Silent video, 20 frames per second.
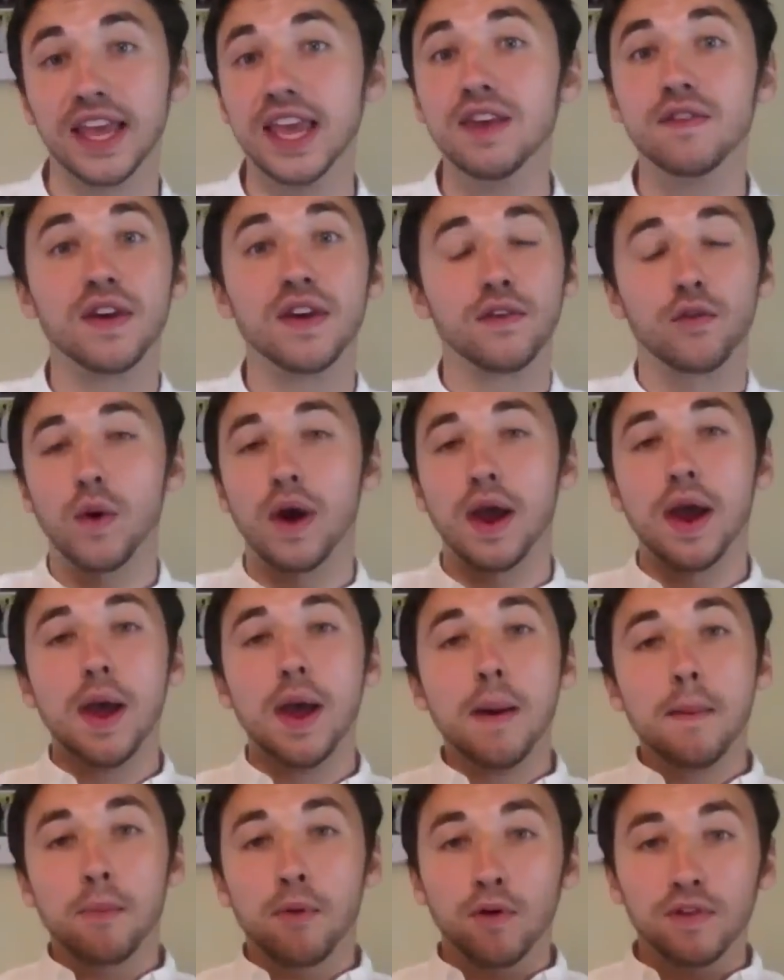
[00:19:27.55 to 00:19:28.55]
even if we're
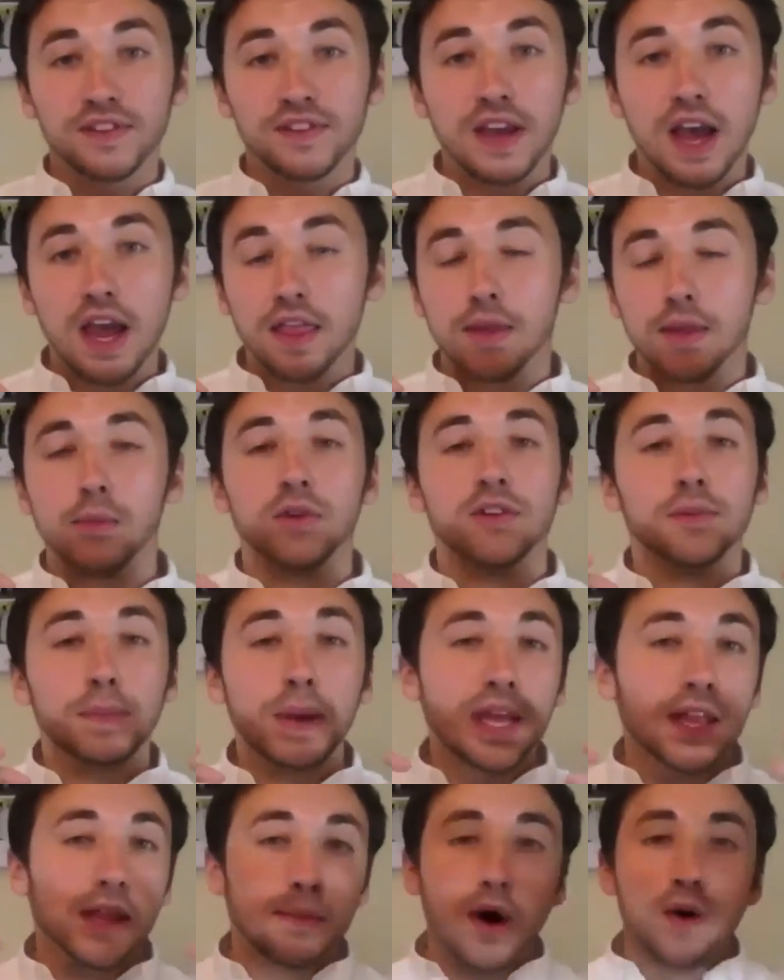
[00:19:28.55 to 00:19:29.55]
prophesying them or
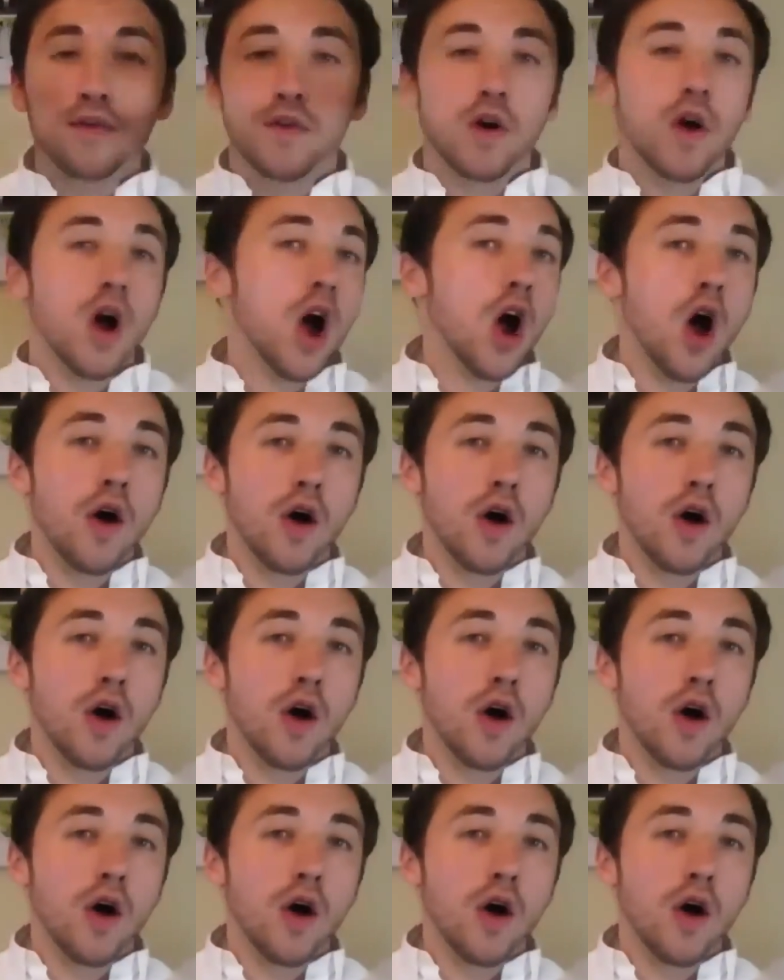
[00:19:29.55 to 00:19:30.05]
speaking them over